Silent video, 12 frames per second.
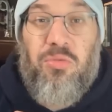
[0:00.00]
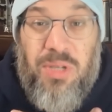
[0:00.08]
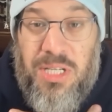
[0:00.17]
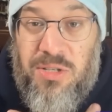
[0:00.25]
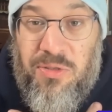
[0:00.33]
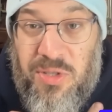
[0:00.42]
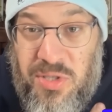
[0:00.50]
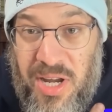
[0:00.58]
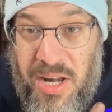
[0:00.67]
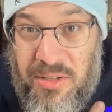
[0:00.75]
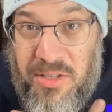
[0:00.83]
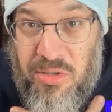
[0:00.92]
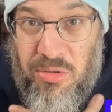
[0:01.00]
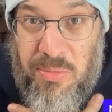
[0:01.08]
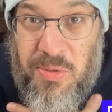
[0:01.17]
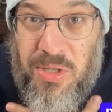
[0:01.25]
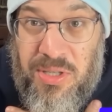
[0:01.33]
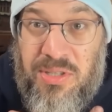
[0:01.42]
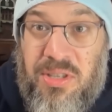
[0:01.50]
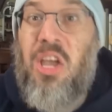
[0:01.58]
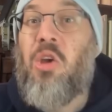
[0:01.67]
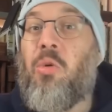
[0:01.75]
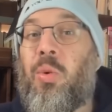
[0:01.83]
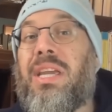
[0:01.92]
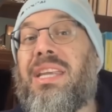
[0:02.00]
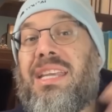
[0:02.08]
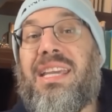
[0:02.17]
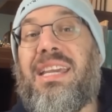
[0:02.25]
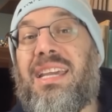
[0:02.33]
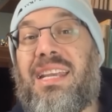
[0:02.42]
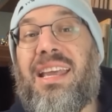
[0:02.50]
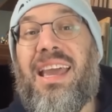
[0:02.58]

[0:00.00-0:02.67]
reach for style descriptions. We need